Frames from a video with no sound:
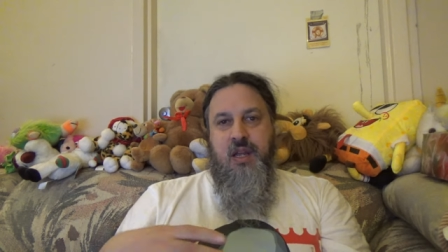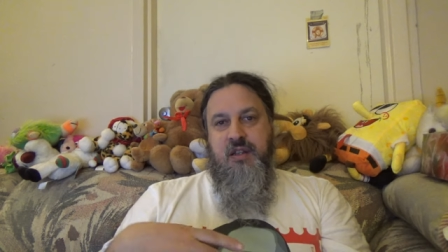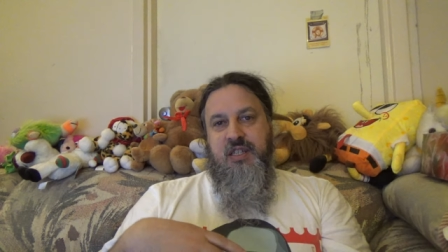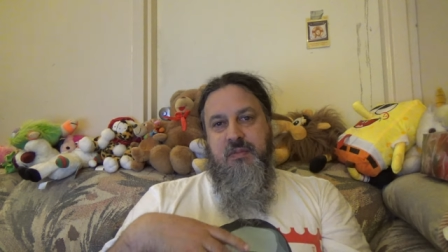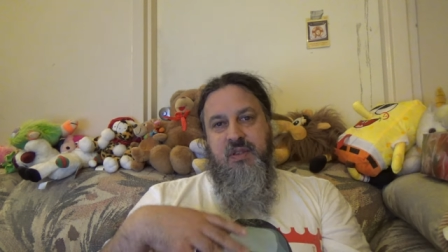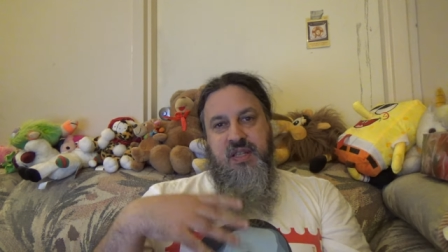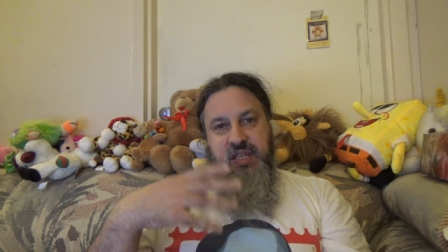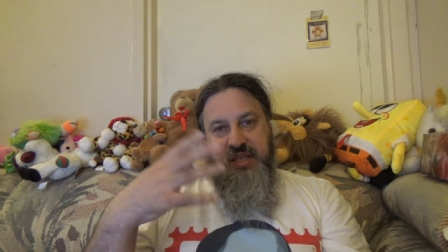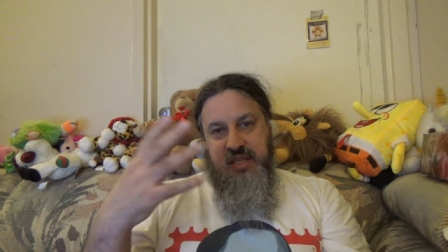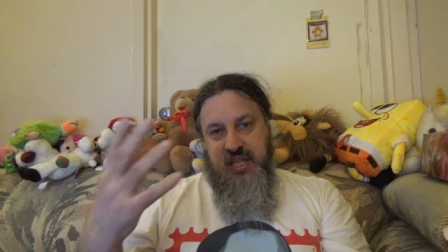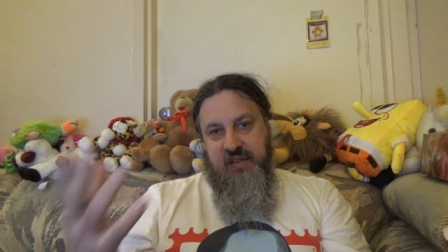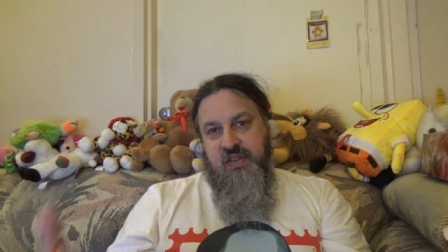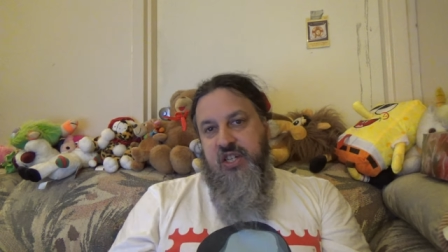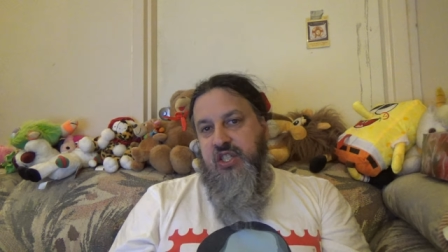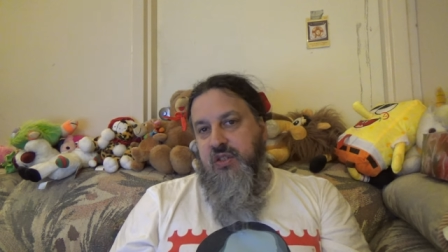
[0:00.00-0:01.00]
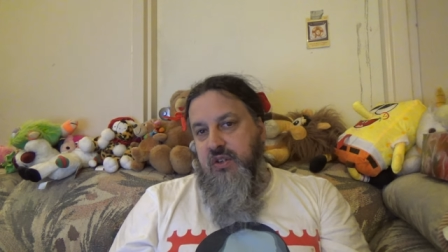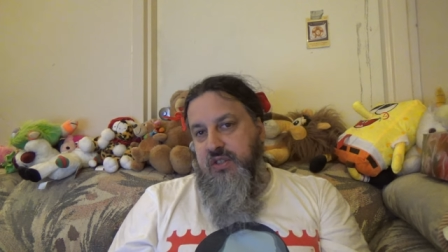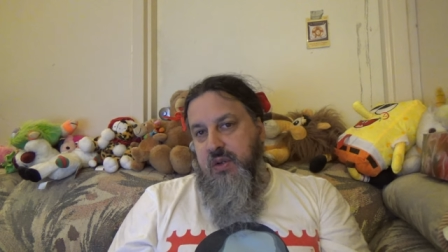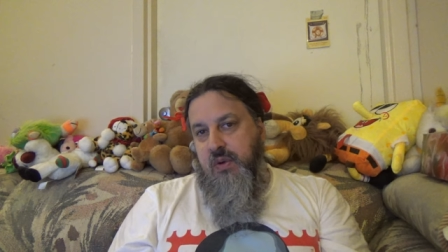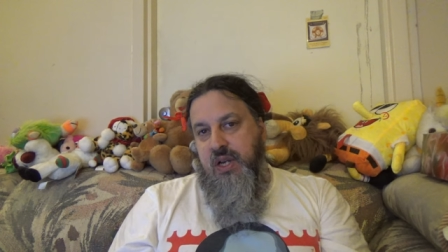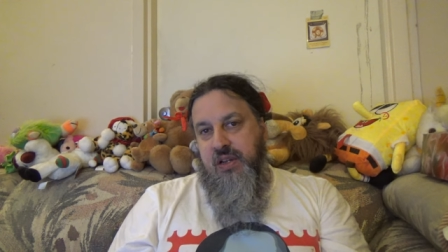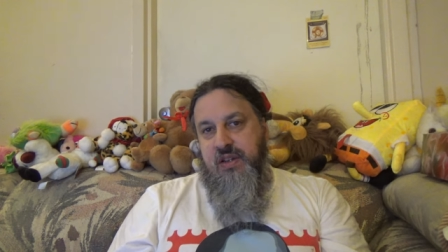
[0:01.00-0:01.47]
some of the TV shows
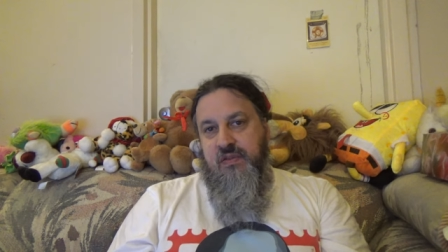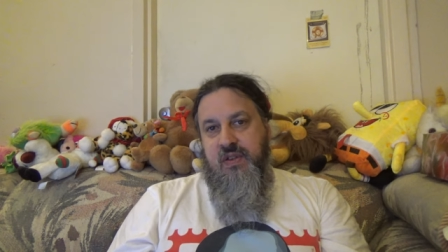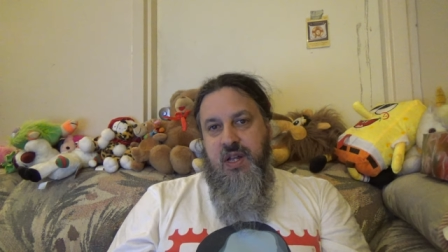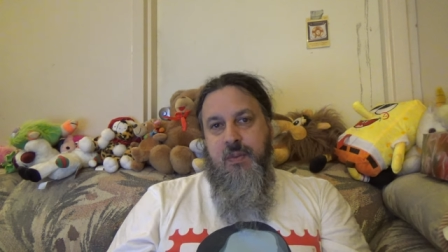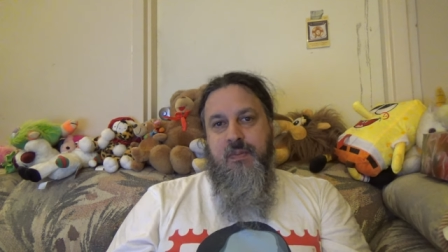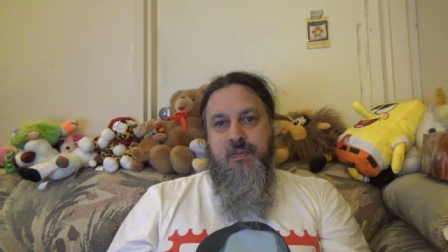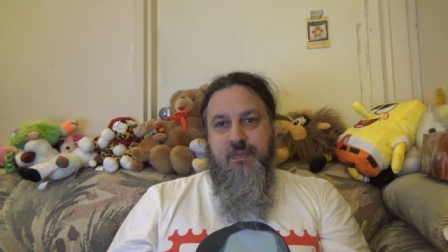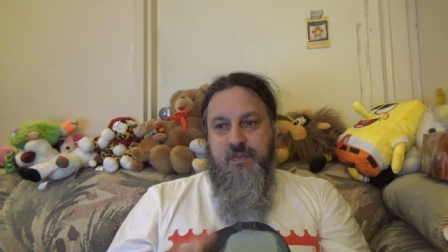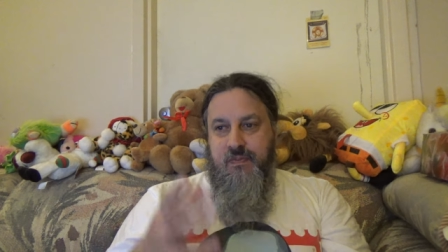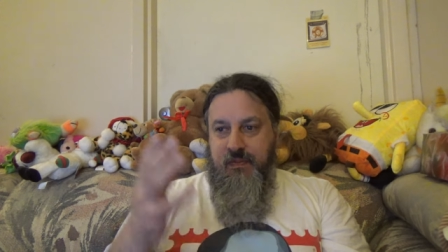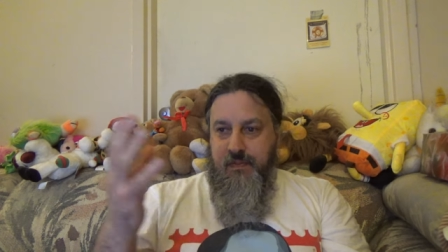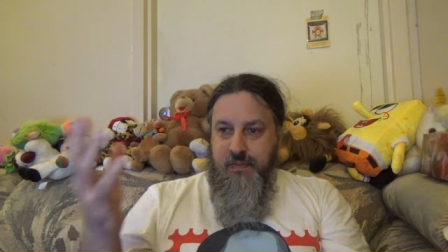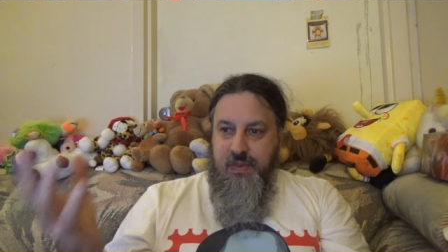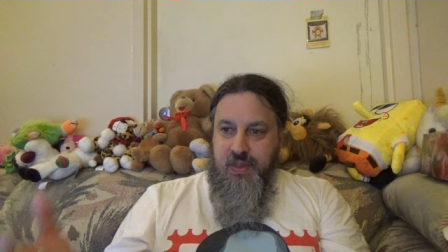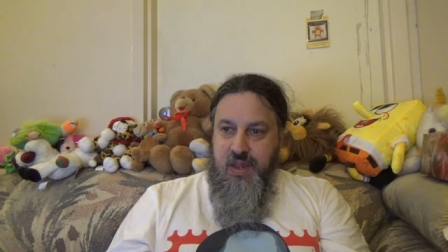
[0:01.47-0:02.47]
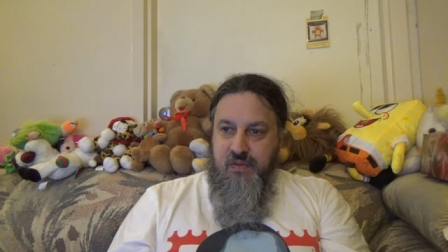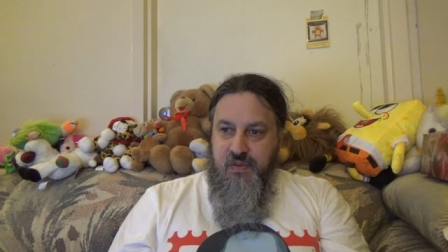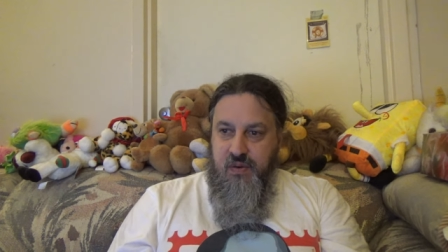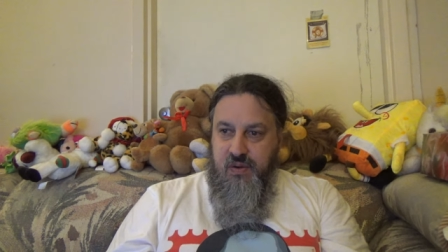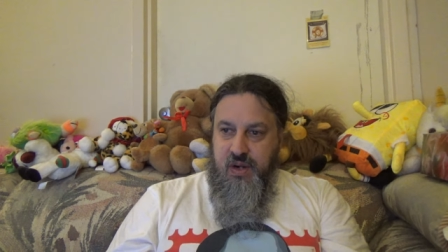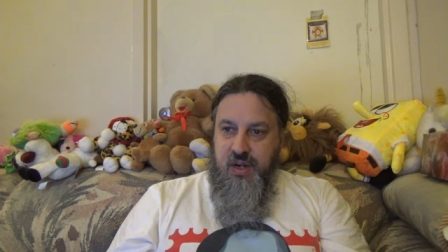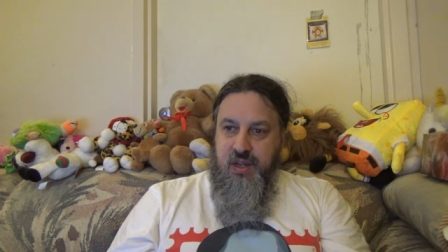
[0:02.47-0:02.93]
I want to develop
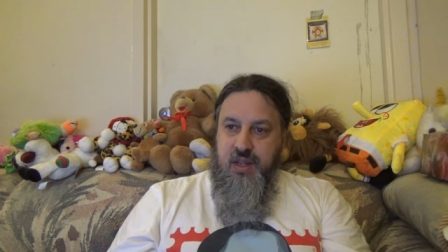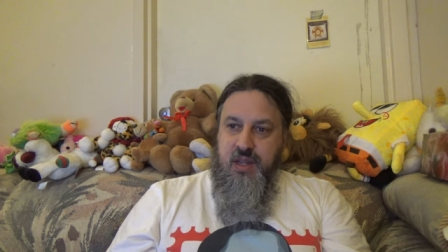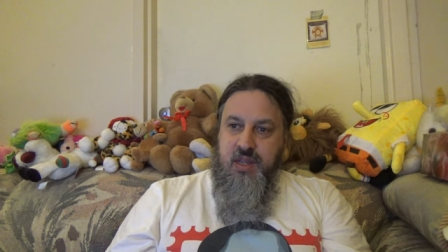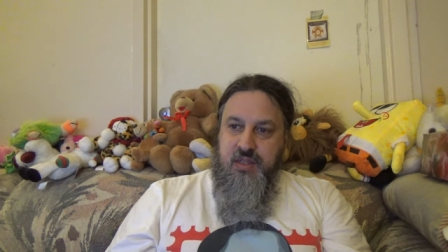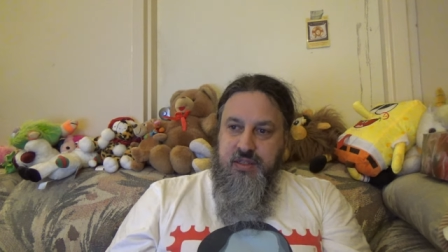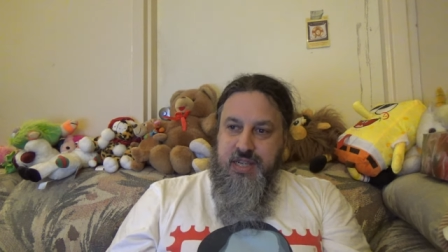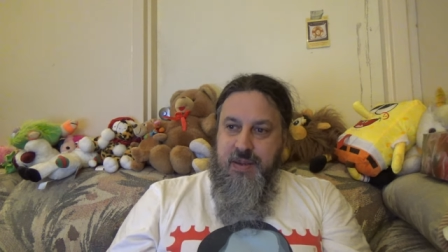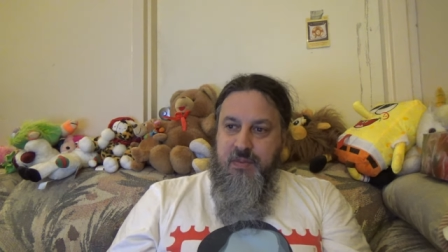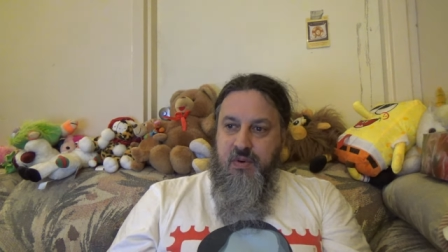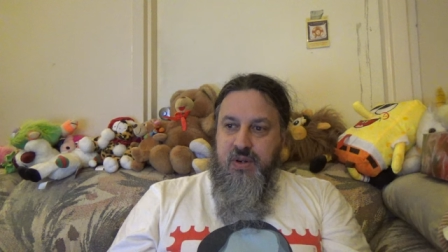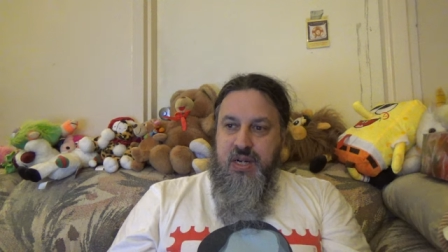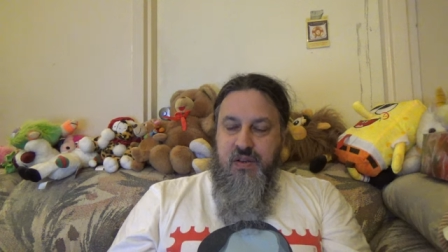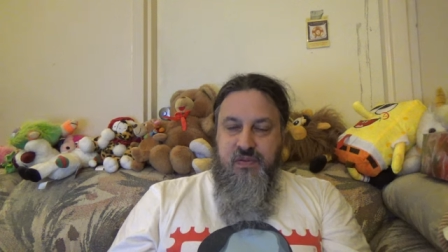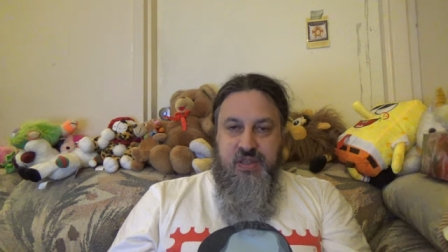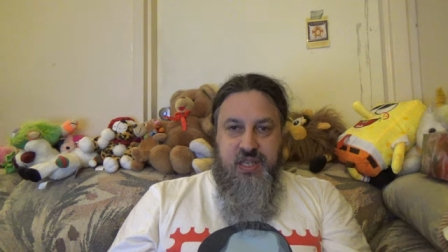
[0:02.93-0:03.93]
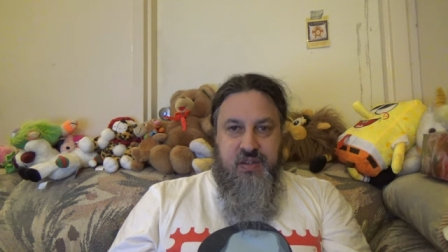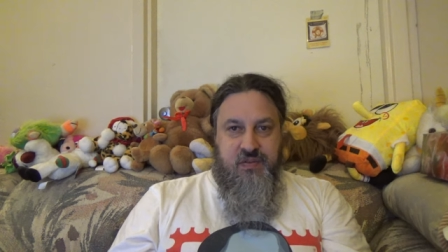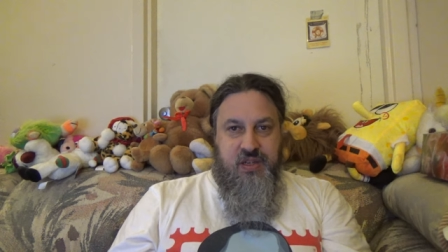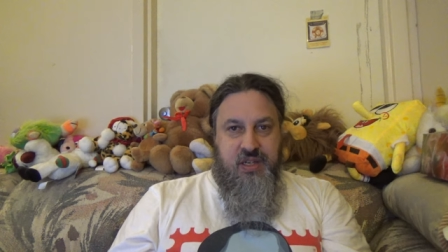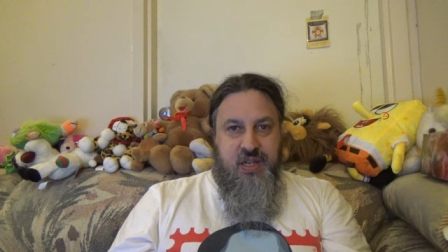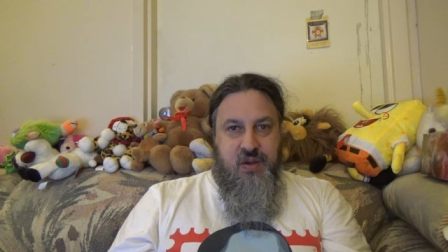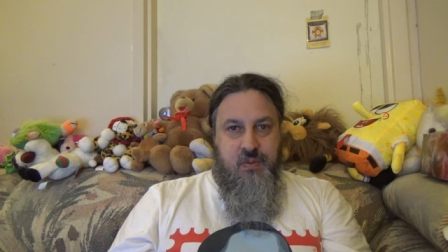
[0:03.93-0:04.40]
for Cyborg Alpha
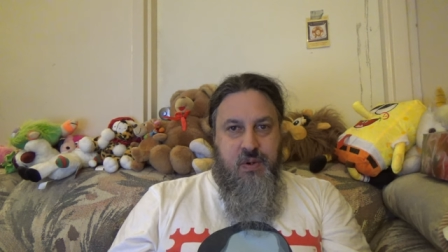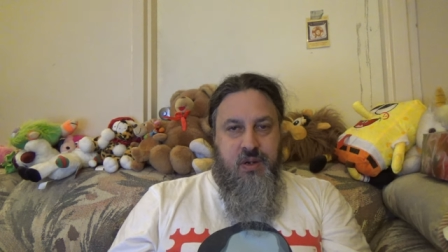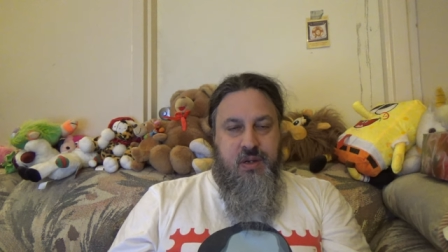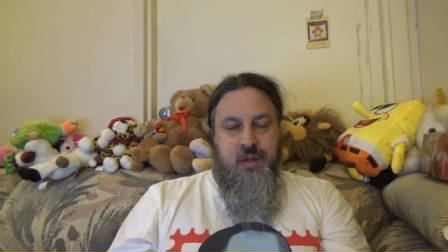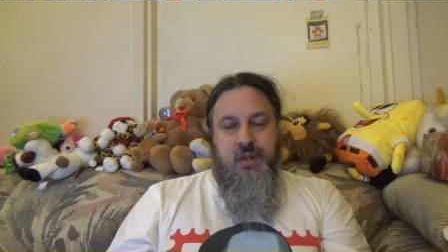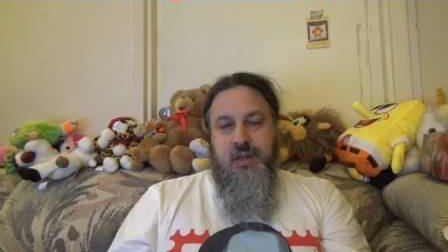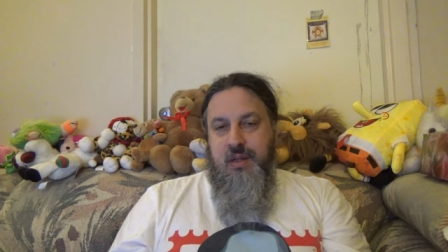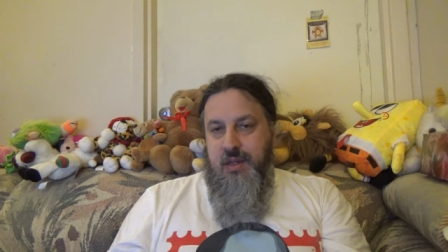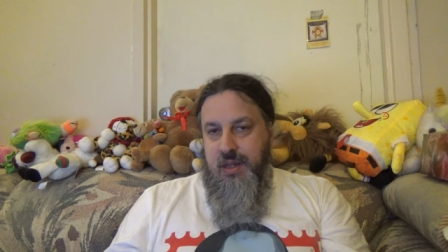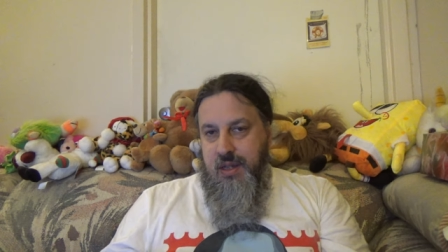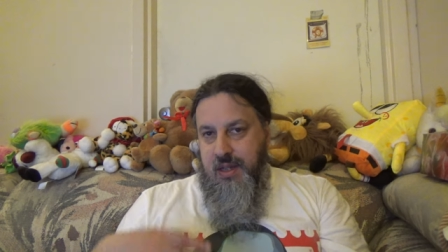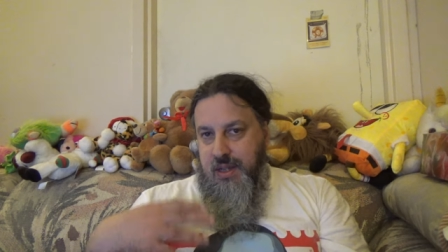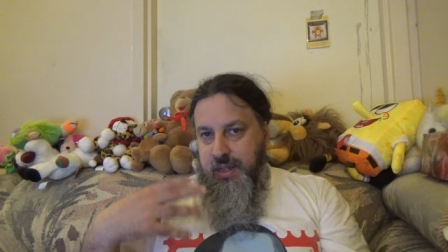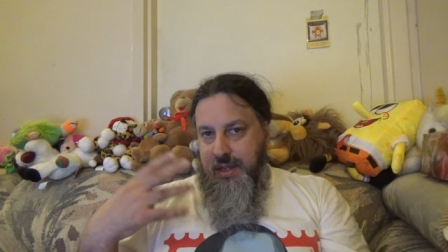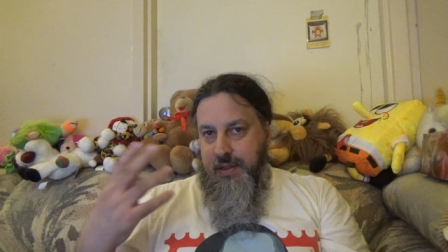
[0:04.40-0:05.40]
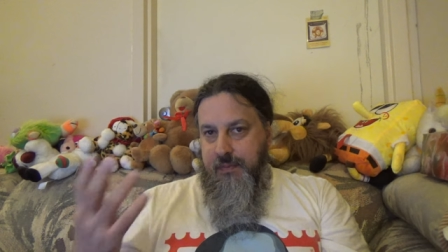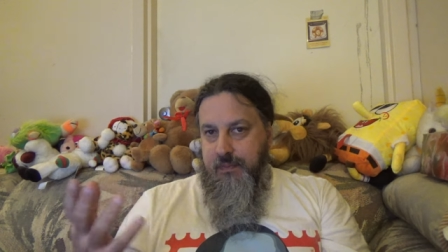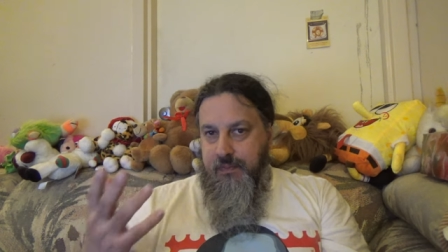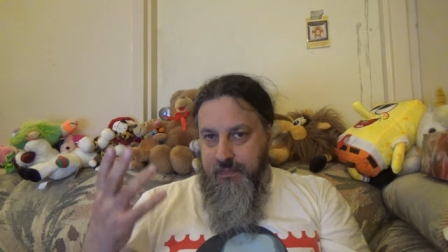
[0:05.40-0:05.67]
TV Network, a